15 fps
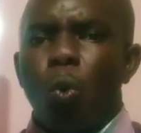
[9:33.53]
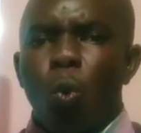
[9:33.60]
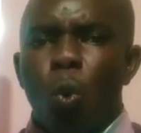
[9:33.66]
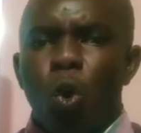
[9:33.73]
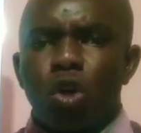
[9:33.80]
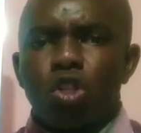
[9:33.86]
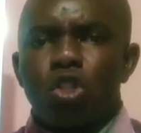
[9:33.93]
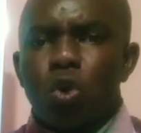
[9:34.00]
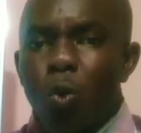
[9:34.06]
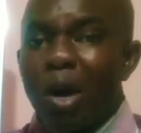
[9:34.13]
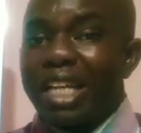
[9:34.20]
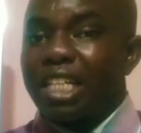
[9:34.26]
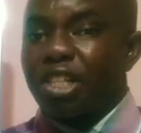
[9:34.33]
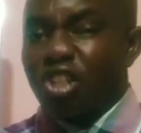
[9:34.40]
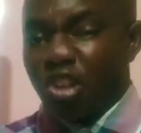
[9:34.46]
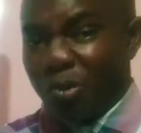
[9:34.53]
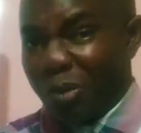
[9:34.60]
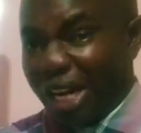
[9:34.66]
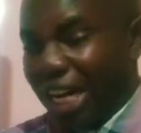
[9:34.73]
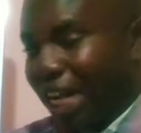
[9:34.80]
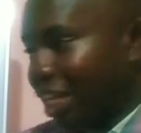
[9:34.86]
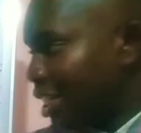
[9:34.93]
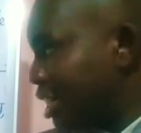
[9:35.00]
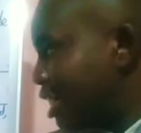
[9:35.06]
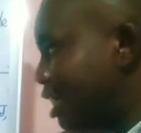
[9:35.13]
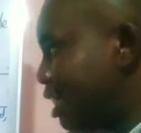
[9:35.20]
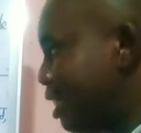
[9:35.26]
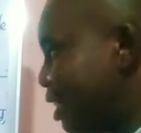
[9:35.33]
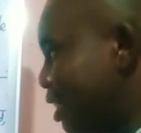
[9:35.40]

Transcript: was quite tremendous.